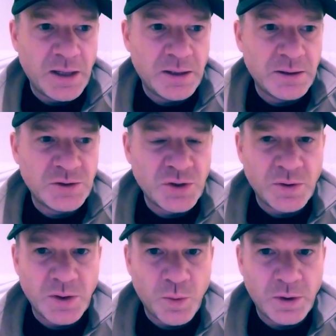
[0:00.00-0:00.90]

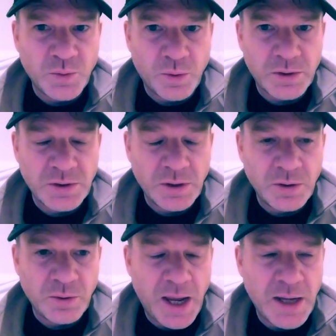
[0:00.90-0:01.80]
during World War
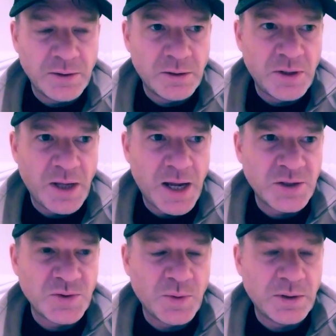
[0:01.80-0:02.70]
II, and the
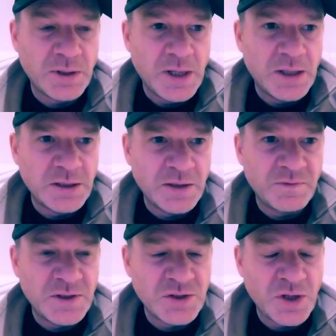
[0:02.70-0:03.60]
actual
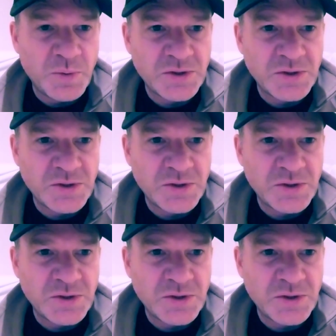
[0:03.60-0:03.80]
TV show was